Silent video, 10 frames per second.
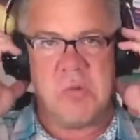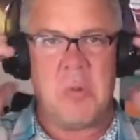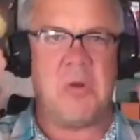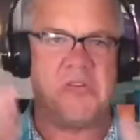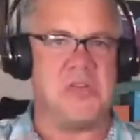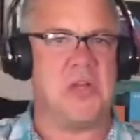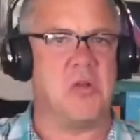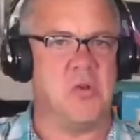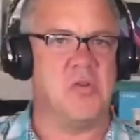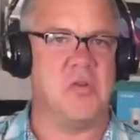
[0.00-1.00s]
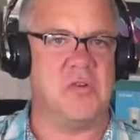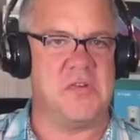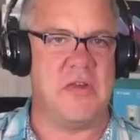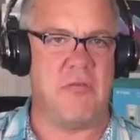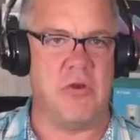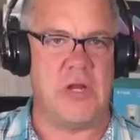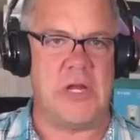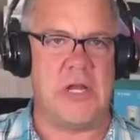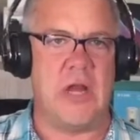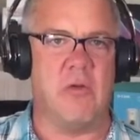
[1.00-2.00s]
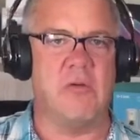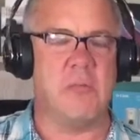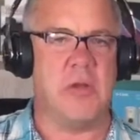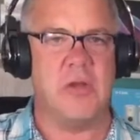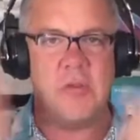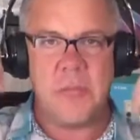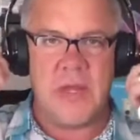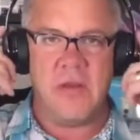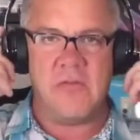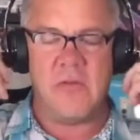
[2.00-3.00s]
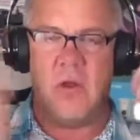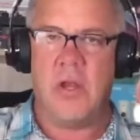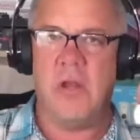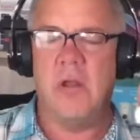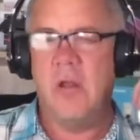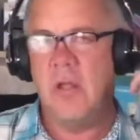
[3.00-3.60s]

I want to say closer to 7 or 8 hours, but it depends on,